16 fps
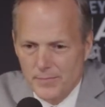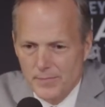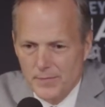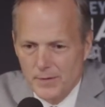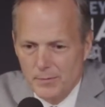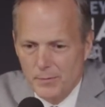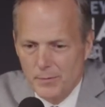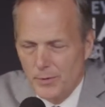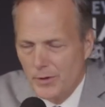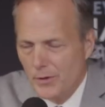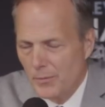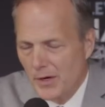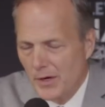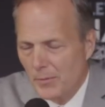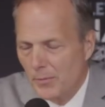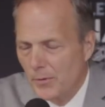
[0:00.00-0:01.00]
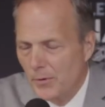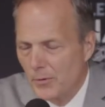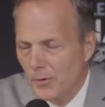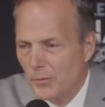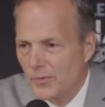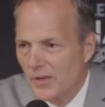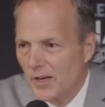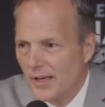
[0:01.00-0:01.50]
we're a better
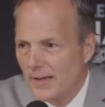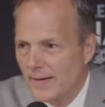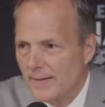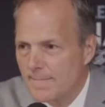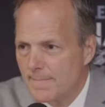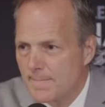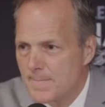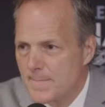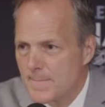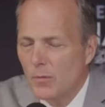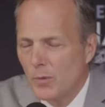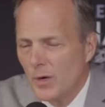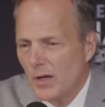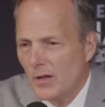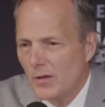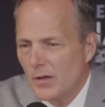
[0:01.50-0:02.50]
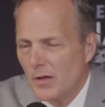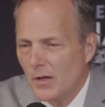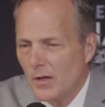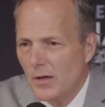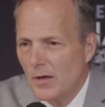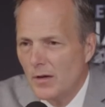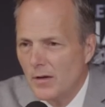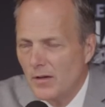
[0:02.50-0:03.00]
group tonight. Well,
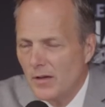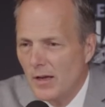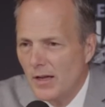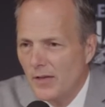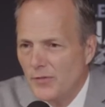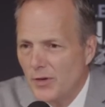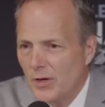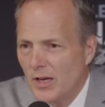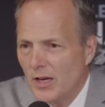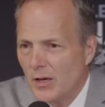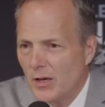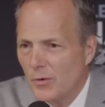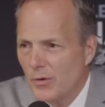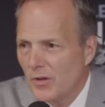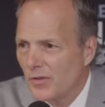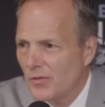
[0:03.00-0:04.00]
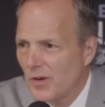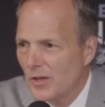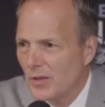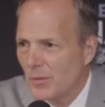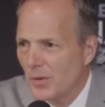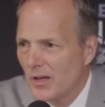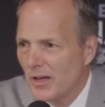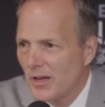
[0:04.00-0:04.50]
if you're going to go this far in
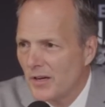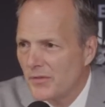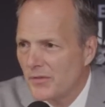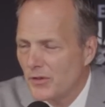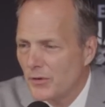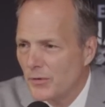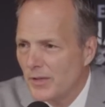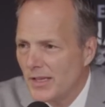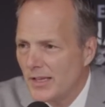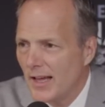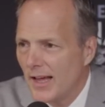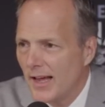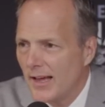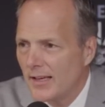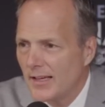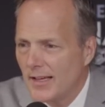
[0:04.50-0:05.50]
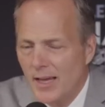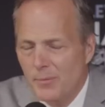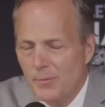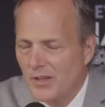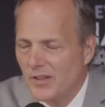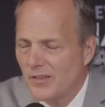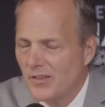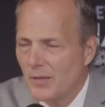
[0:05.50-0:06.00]
the playoffs, you need that. You can't be
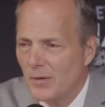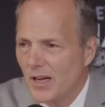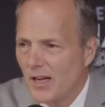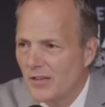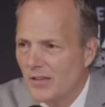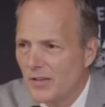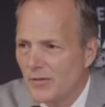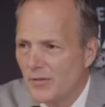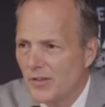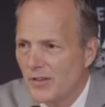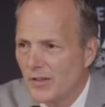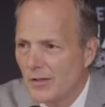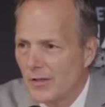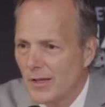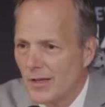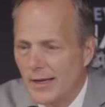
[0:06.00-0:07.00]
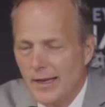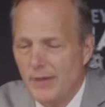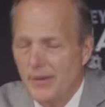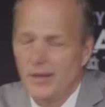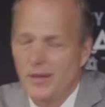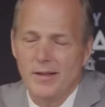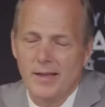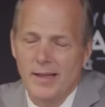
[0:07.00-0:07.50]
the same guys every single night.
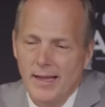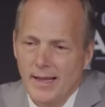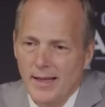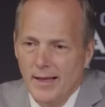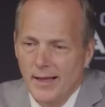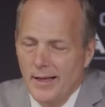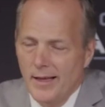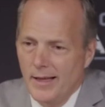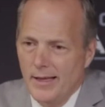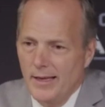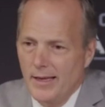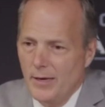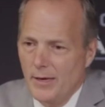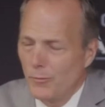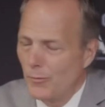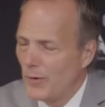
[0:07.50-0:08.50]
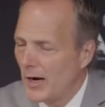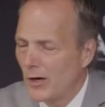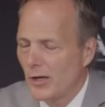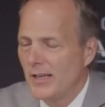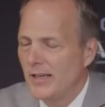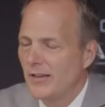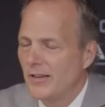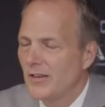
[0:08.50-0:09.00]
It
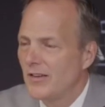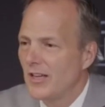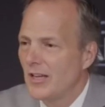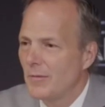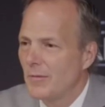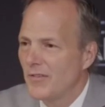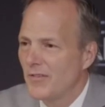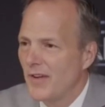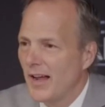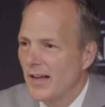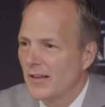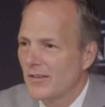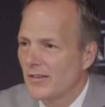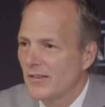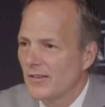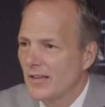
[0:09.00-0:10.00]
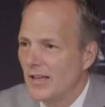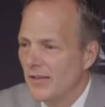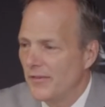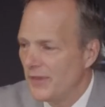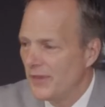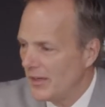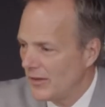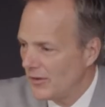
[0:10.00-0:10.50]
rarely does a team advance
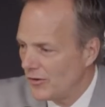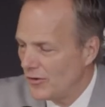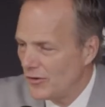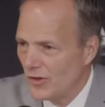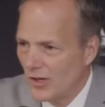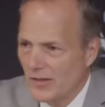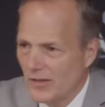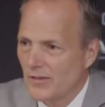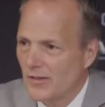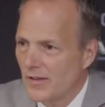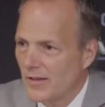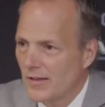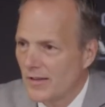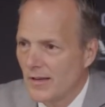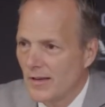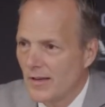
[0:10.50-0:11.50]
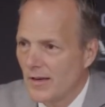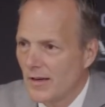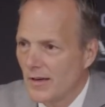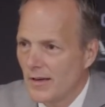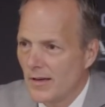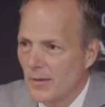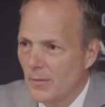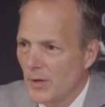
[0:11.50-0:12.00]
if it is just
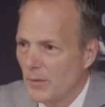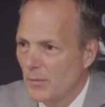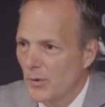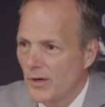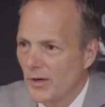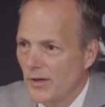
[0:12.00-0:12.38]
the big boys